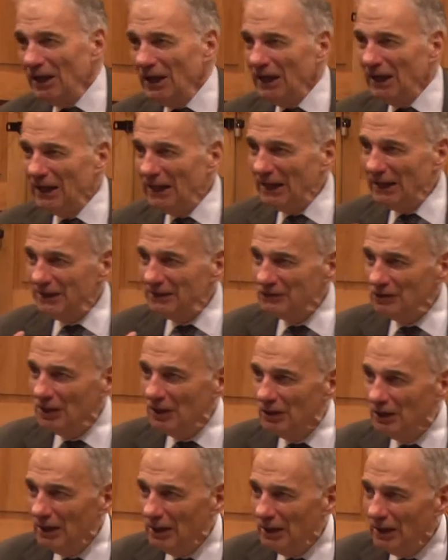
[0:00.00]
And
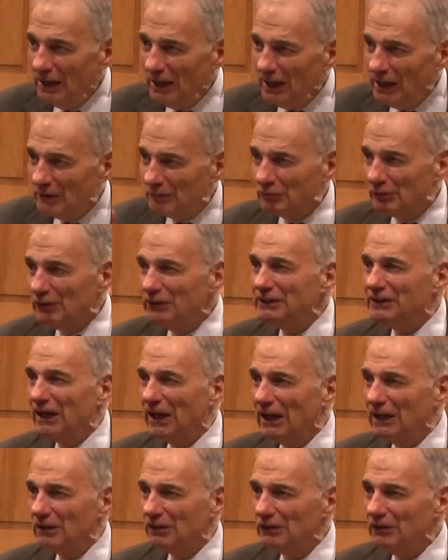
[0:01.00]
every
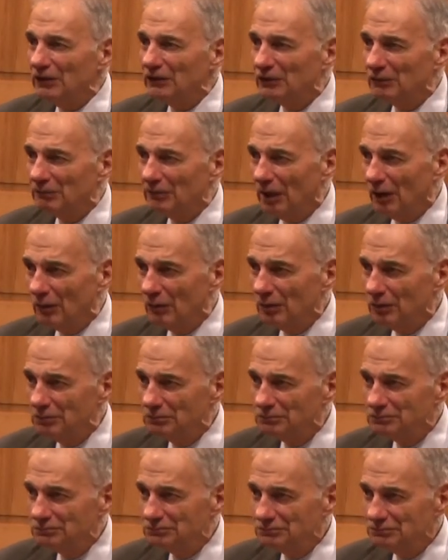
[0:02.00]
dollar is a vote.
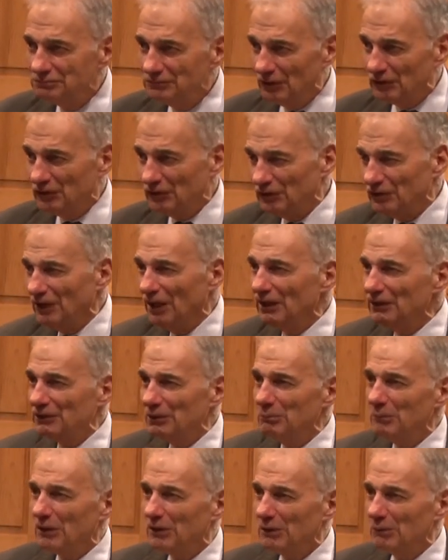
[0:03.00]
This is the
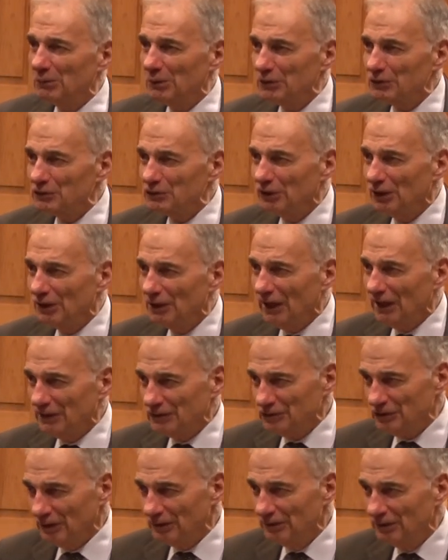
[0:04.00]
ultimate commercial
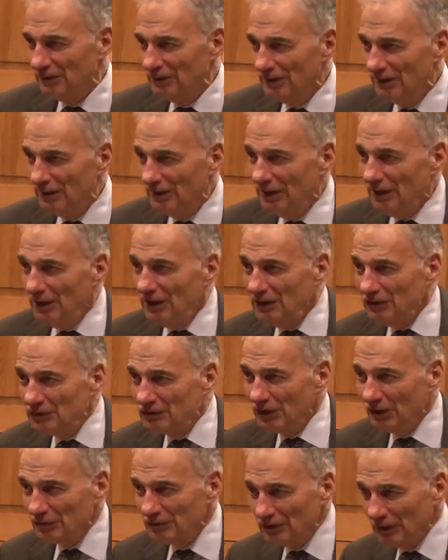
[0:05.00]
election.
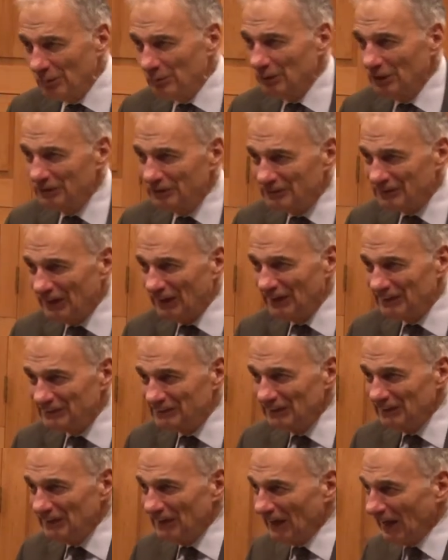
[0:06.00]
So someone
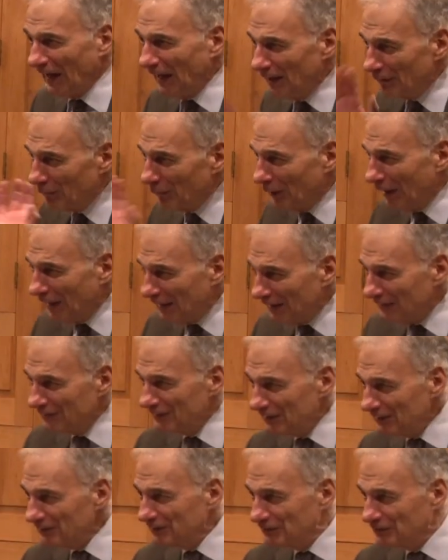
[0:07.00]
says, "I want
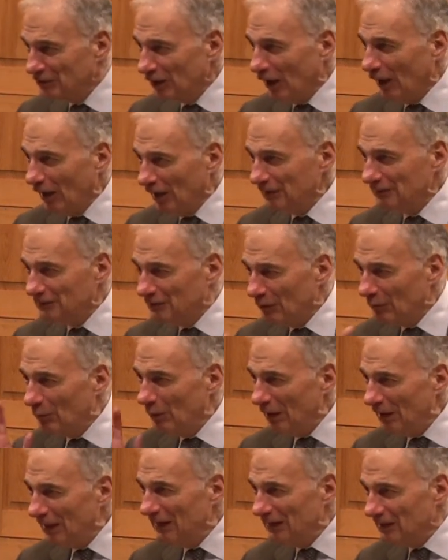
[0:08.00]
this dog to
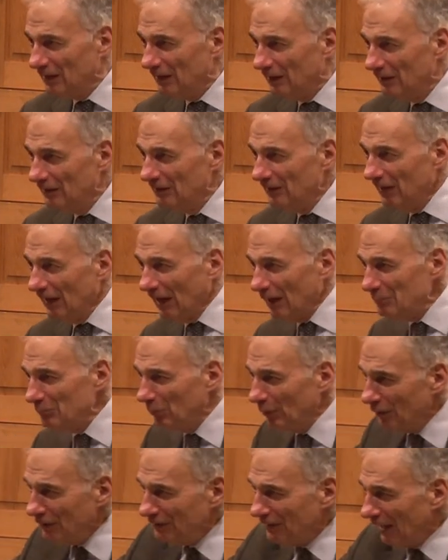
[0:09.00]
win. I'm
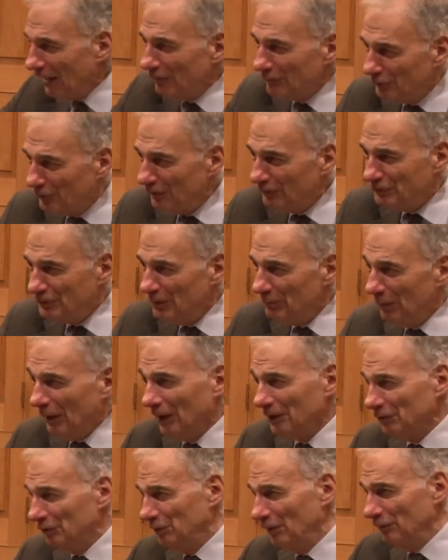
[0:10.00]
putting down 50
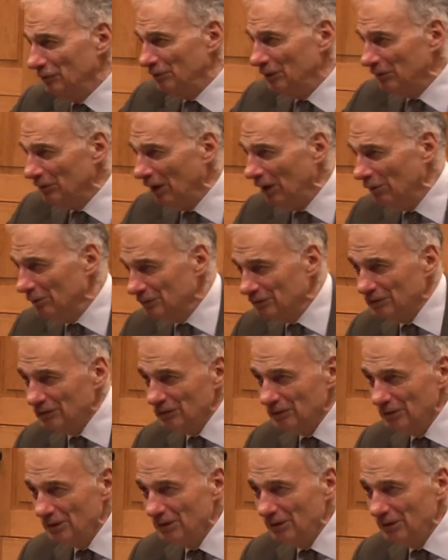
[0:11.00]
bucks, 50 votes."